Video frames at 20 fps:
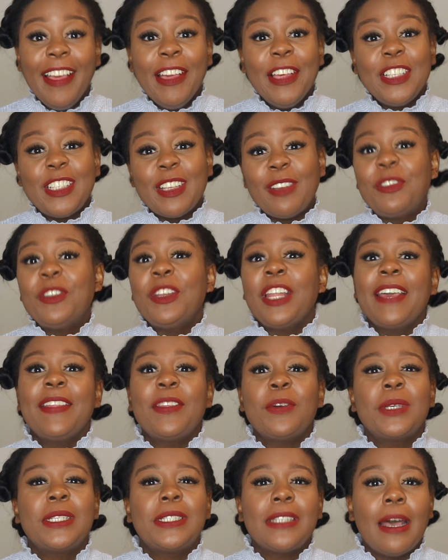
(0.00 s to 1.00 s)
So I feel like
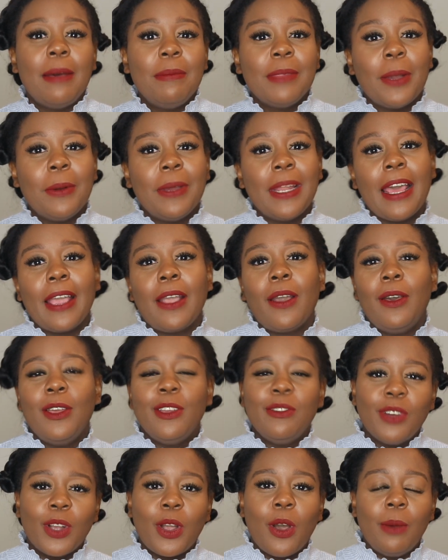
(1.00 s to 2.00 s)
there were some that were like
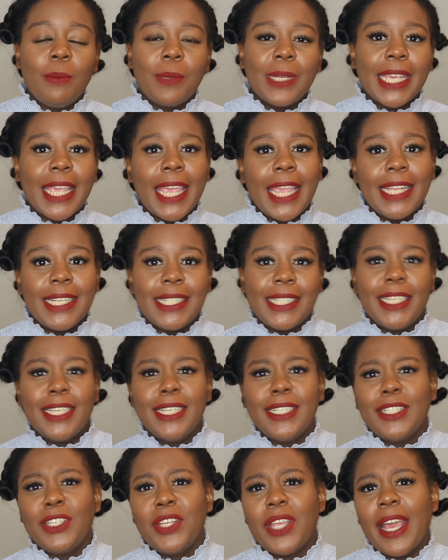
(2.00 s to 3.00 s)

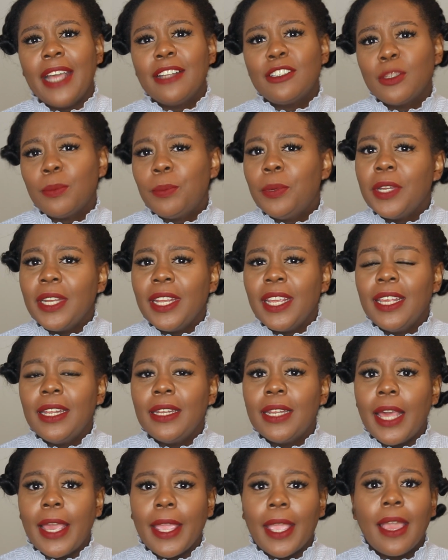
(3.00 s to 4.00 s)
overcomplicated and you had to put it in
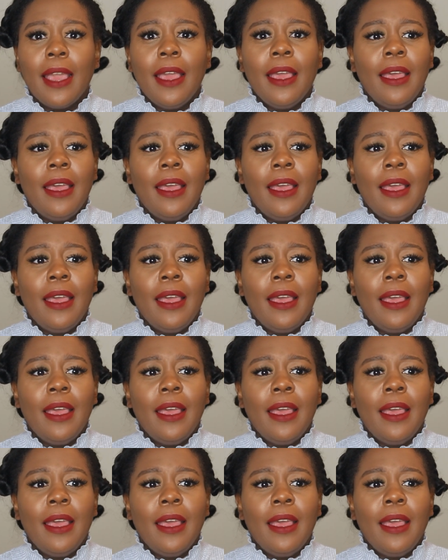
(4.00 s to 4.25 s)
like